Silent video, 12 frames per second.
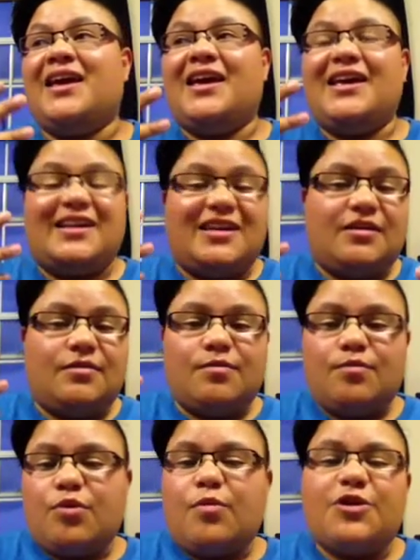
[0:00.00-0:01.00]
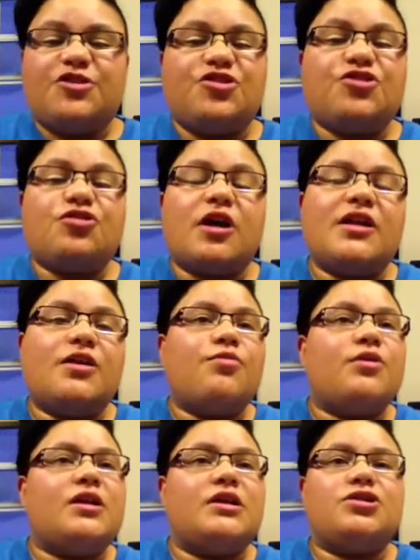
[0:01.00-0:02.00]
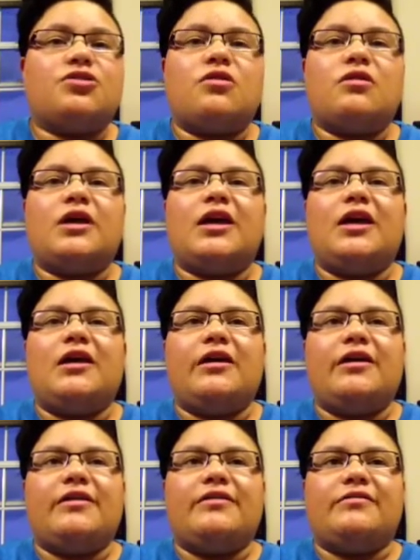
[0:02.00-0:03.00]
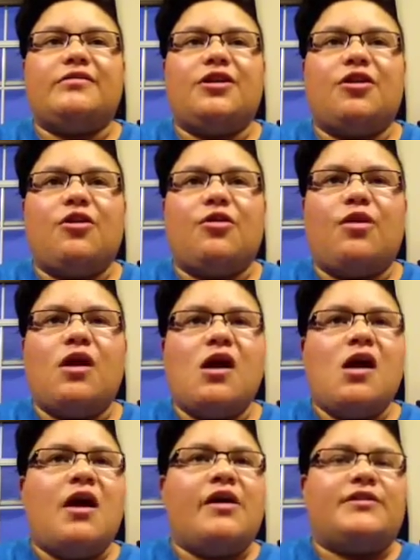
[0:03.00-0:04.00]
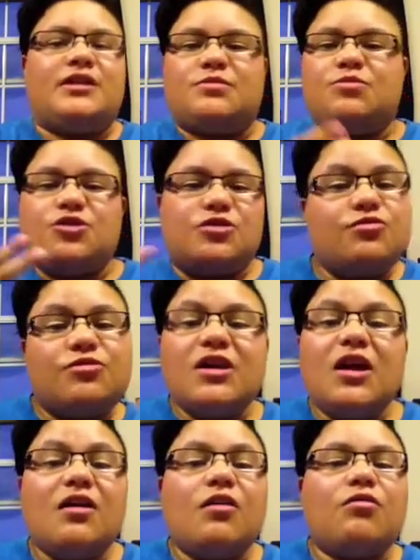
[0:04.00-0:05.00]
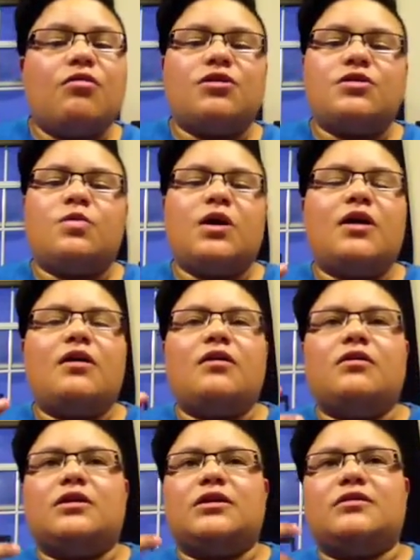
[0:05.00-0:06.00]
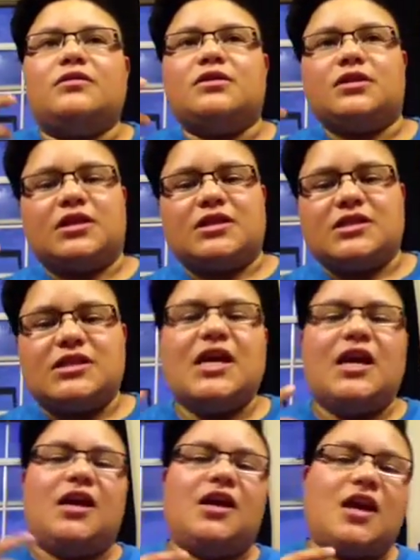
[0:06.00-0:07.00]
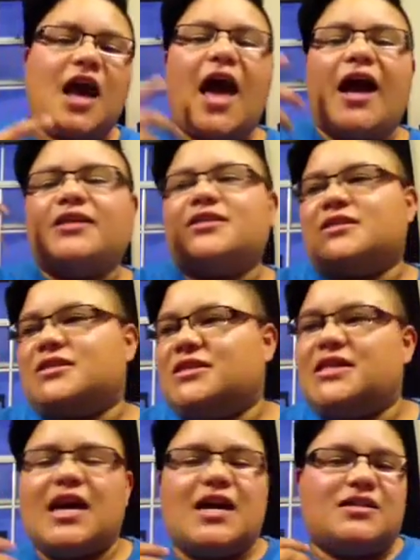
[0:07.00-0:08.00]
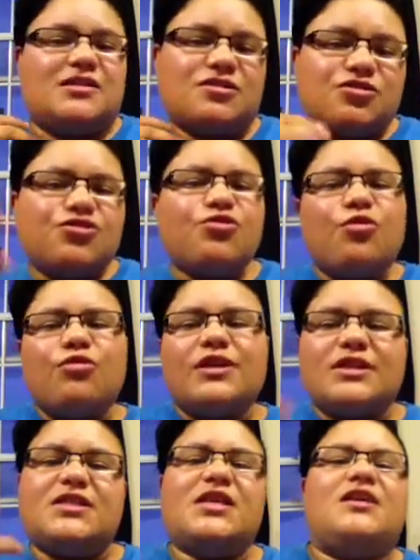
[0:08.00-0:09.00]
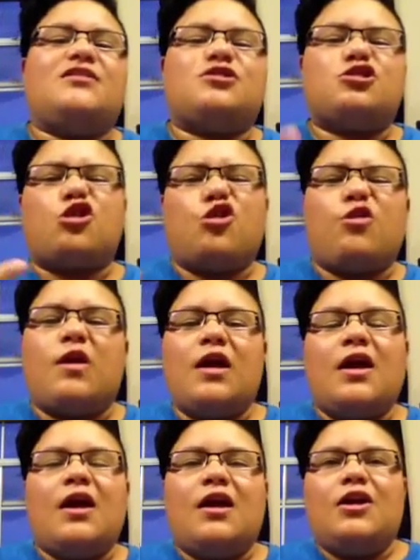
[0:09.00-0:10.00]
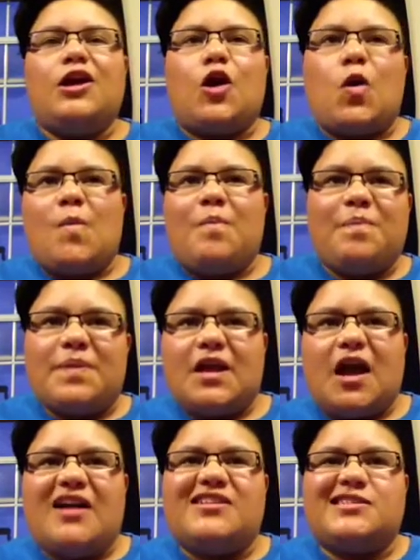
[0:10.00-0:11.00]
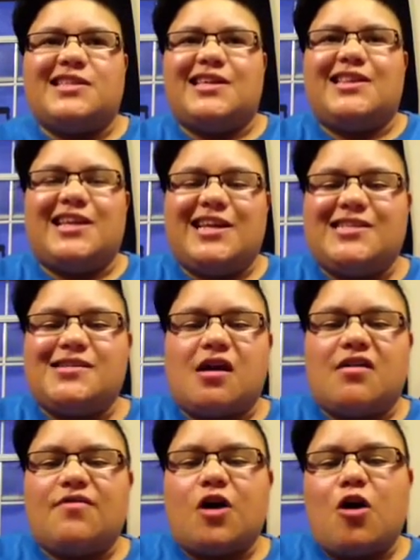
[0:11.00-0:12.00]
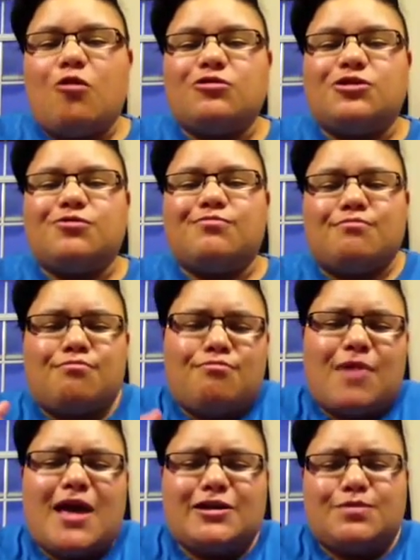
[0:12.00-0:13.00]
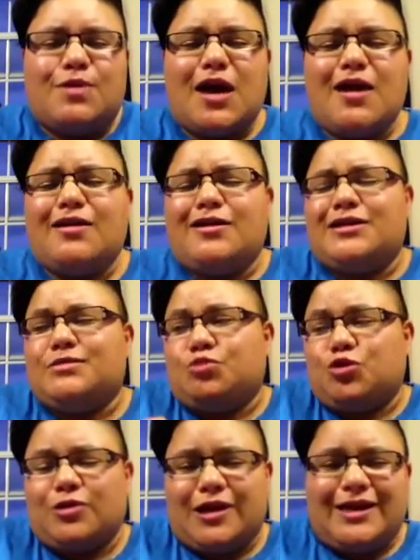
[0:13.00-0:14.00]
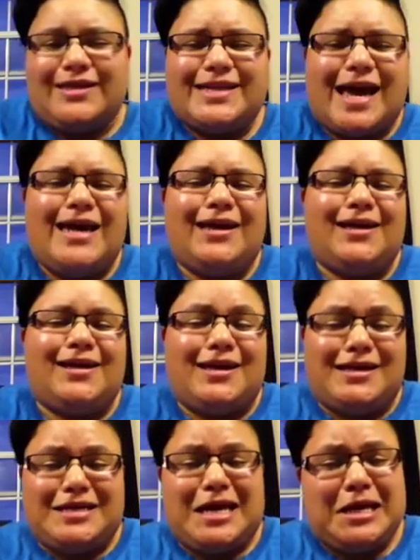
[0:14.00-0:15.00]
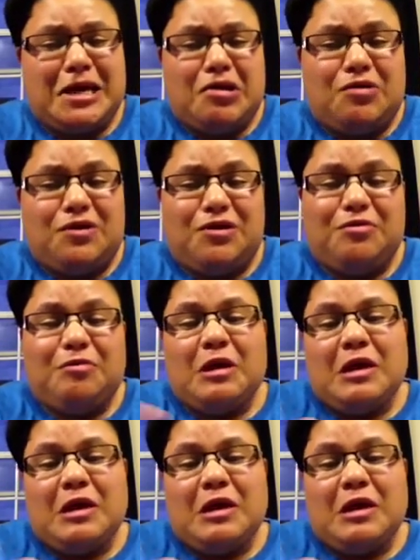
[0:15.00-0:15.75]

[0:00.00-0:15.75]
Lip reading: he promotes Australia really strongly, and does musical theatre as well, and can sing and act and dance and do all these things. So I just think that he's kind of a wholesome man's man. He's built like a tank, and he'd take care of you.